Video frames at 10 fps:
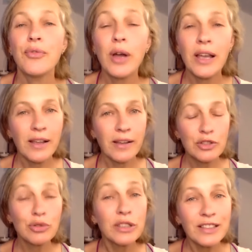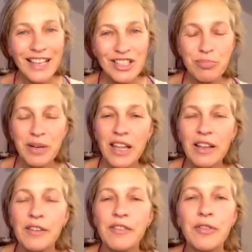for uh, during the lunch
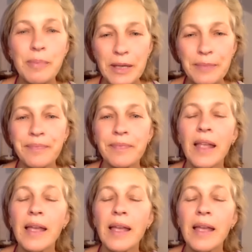break for me.